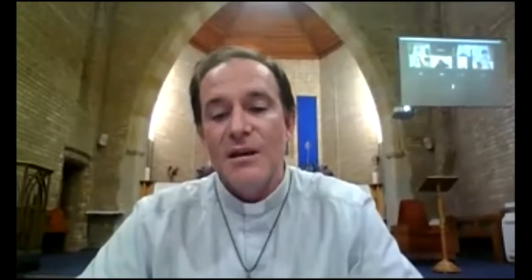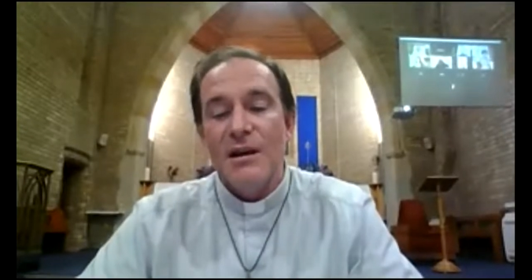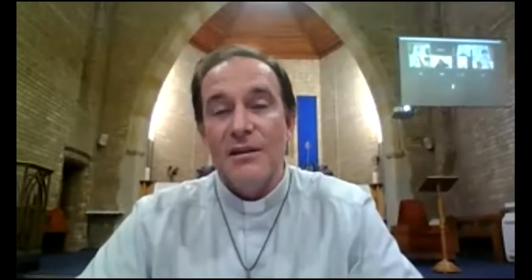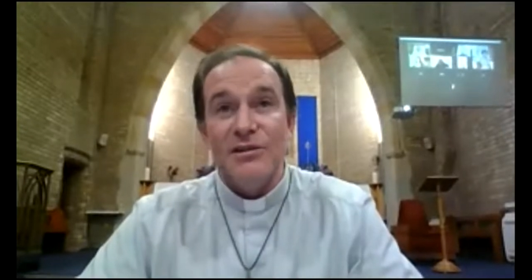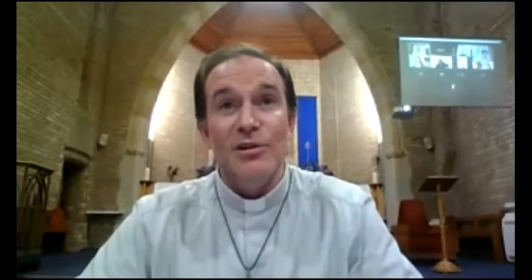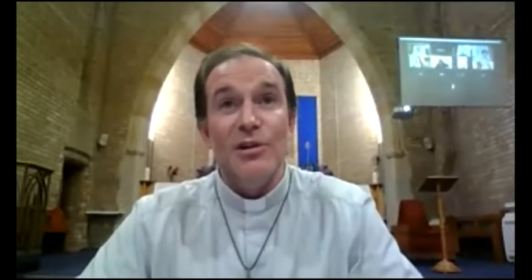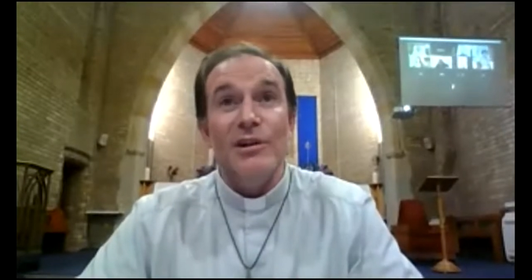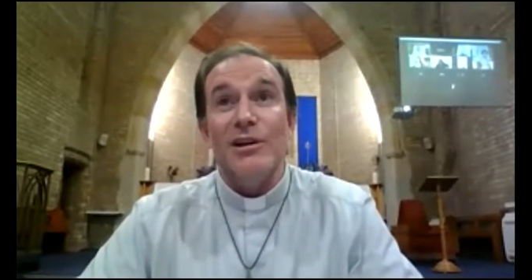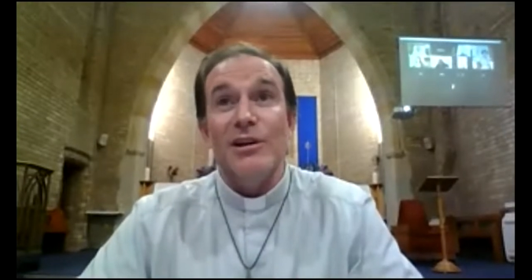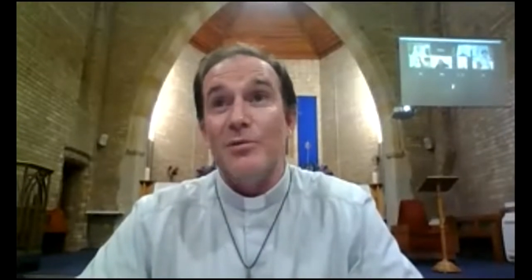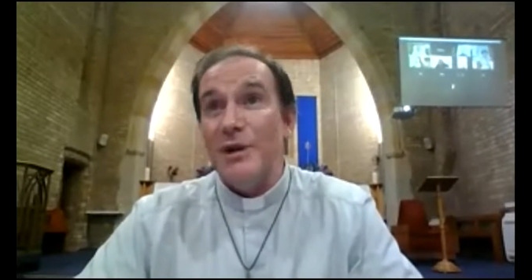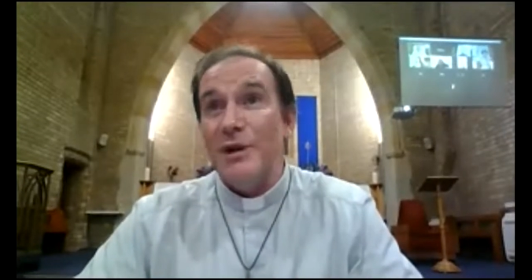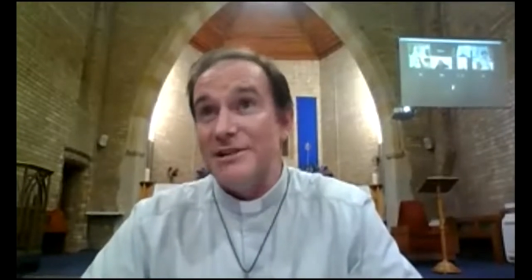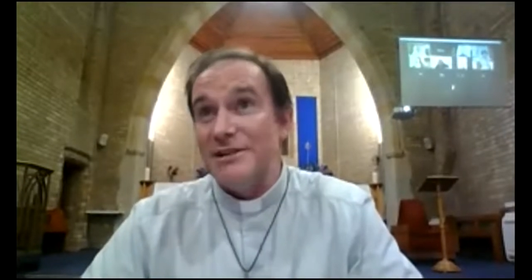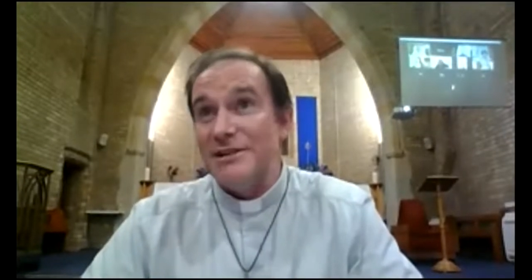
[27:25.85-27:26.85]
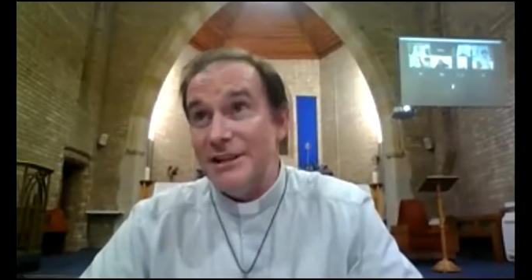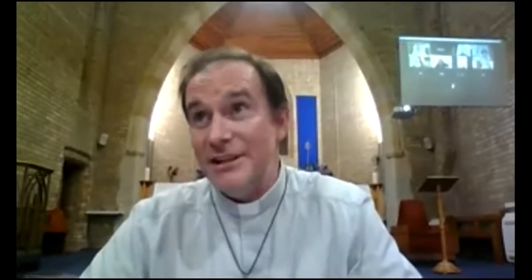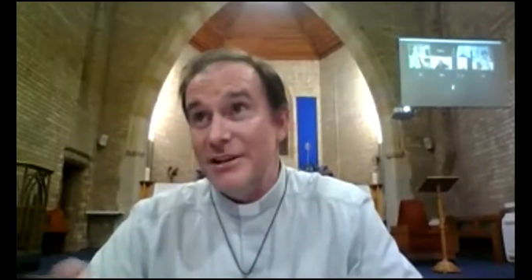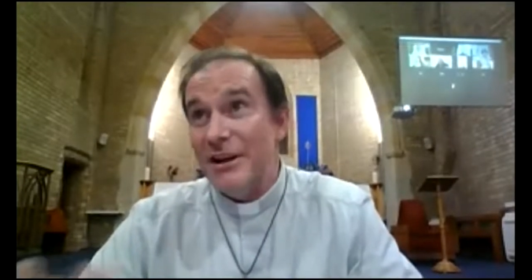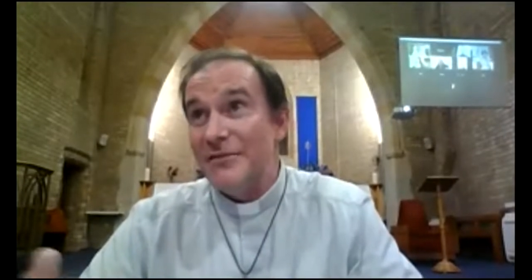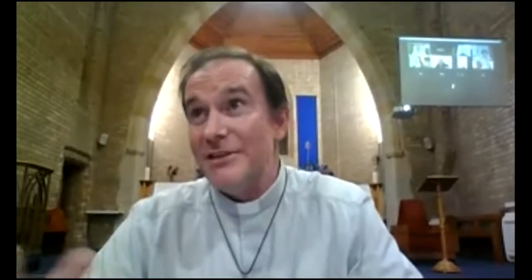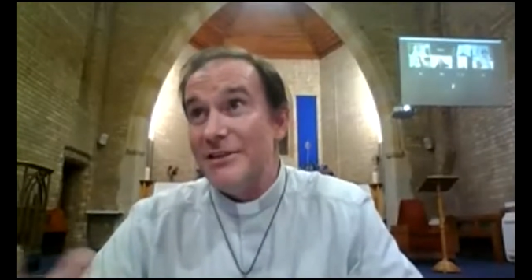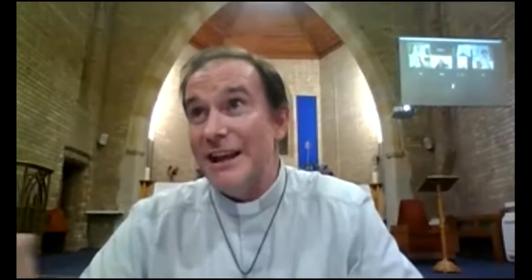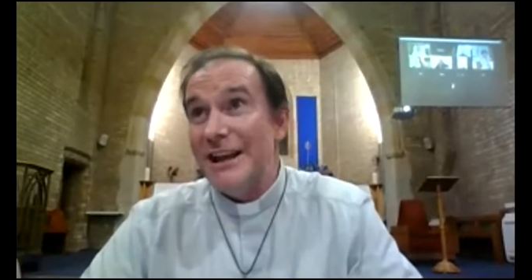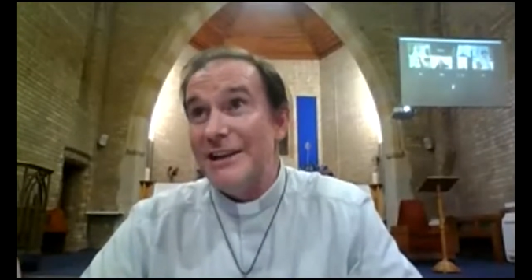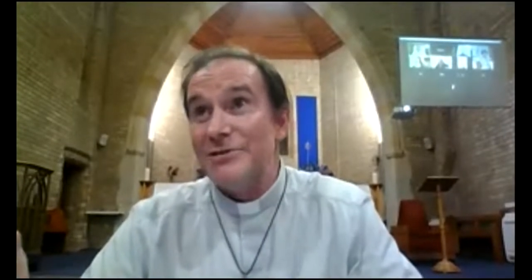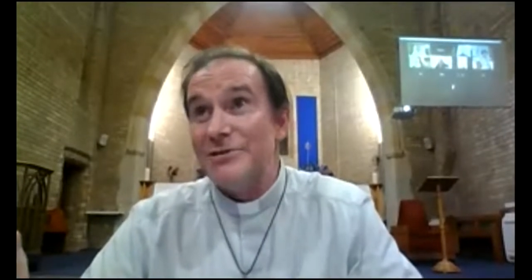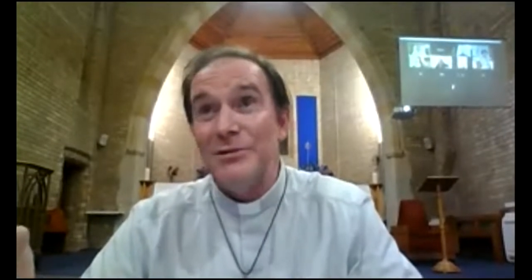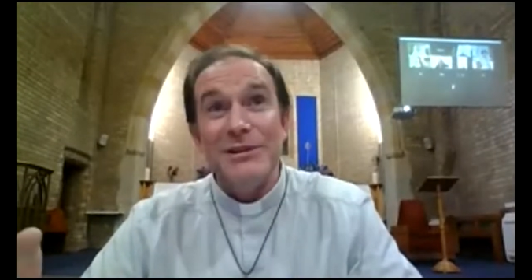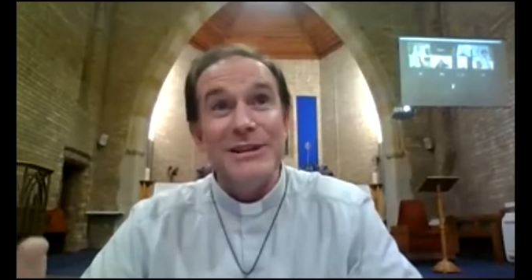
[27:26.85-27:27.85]
Now, there's a lot of questions here. You don't have to
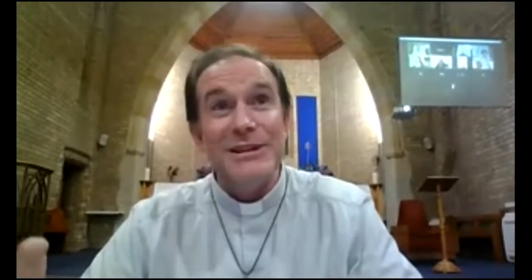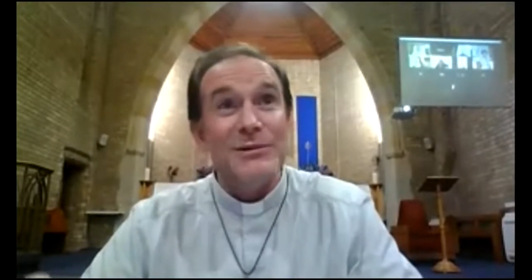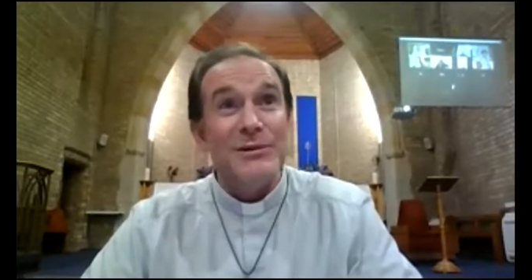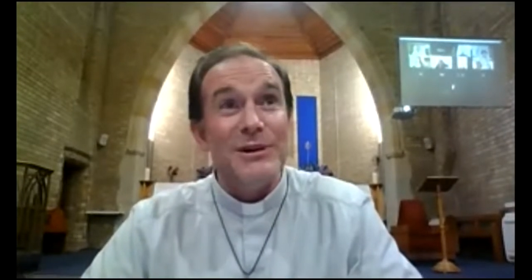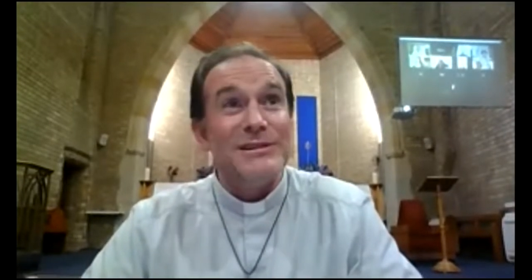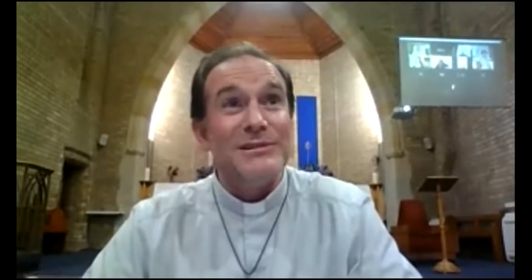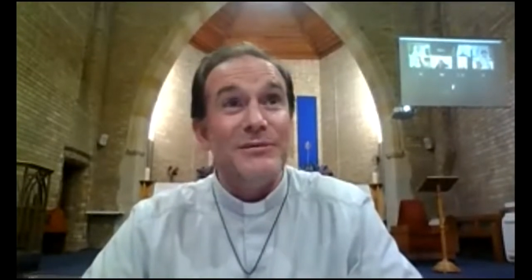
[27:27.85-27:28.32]
answer all these questions,